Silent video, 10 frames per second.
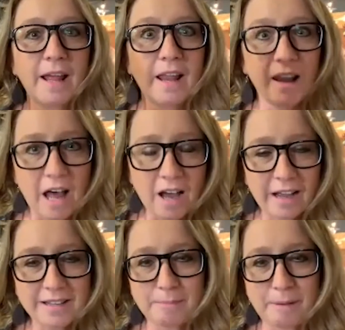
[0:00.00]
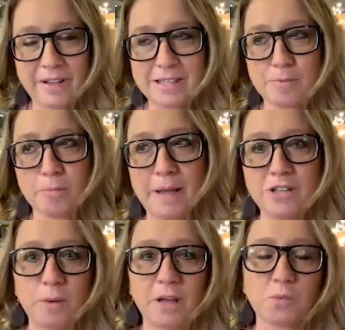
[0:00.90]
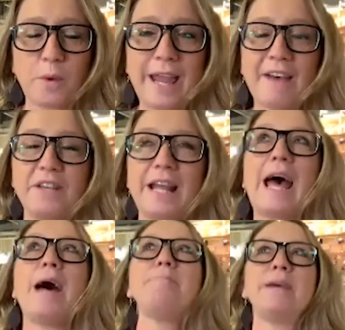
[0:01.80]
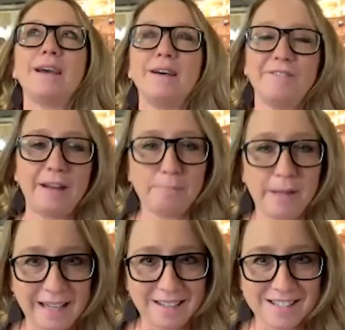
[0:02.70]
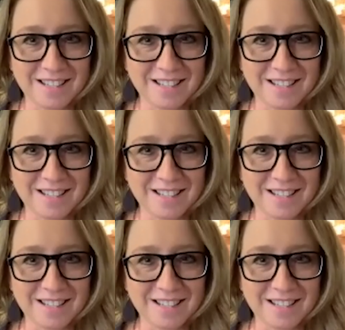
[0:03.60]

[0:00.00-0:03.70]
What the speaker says: log on to my Facebook page, because we have an epic event planned.